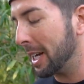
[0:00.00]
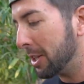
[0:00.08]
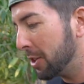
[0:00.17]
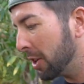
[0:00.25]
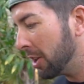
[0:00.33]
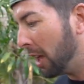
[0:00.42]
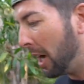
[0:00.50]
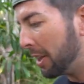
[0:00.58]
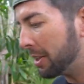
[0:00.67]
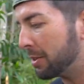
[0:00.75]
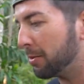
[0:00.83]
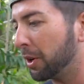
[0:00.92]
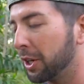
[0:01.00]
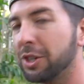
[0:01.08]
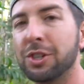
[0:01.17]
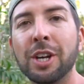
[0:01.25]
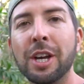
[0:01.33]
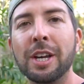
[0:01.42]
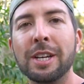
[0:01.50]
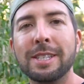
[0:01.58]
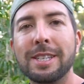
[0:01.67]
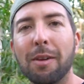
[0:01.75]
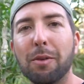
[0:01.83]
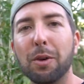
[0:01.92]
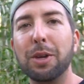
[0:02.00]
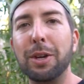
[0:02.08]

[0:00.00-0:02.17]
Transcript: And I took a lot of this footage several